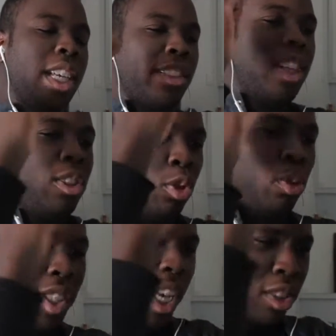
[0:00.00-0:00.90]
Yes, they
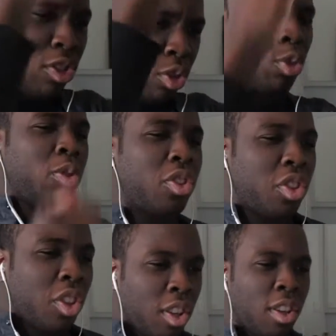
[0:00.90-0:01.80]
do. Take the suit.
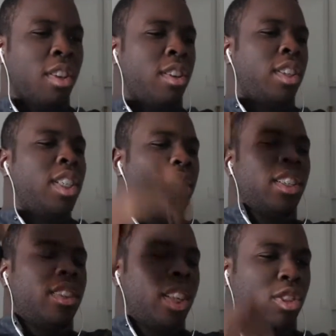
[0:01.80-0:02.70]
He
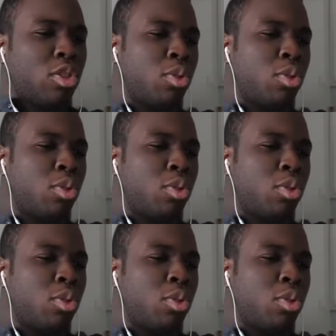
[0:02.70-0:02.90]
didn't take the